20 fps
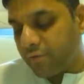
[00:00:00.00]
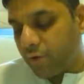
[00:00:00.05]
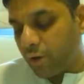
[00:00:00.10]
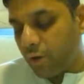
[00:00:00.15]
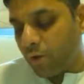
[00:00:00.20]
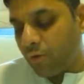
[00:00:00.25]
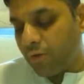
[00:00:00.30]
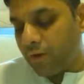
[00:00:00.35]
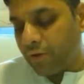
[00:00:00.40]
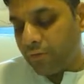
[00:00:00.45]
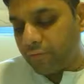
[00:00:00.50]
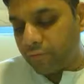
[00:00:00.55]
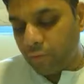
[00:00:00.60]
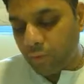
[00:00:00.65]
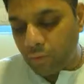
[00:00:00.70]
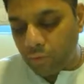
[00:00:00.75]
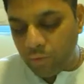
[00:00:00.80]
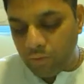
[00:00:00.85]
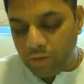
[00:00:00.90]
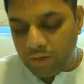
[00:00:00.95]
and a
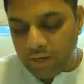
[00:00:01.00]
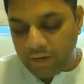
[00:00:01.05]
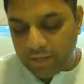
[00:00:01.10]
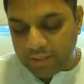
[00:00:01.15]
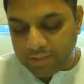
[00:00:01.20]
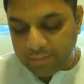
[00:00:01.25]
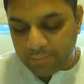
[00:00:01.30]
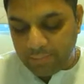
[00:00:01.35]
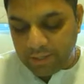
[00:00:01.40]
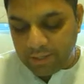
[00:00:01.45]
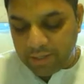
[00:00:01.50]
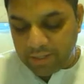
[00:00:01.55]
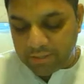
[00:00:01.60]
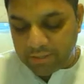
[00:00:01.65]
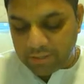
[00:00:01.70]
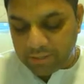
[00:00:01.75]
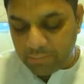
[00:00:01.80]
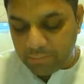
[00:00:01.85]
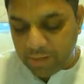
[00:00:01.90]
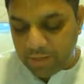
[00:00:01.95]
follower of old and
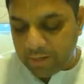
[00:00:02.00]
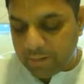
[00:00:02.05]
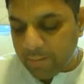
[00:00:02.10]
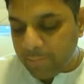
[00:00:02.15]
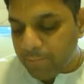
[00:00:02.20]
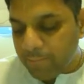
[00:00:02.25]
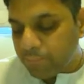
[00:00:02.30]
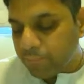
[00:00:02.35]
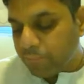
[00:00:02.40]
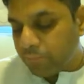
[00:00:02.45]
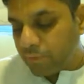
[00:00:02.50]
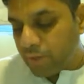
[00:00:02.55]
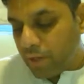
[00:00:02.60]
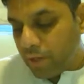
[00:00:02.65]
experienced men.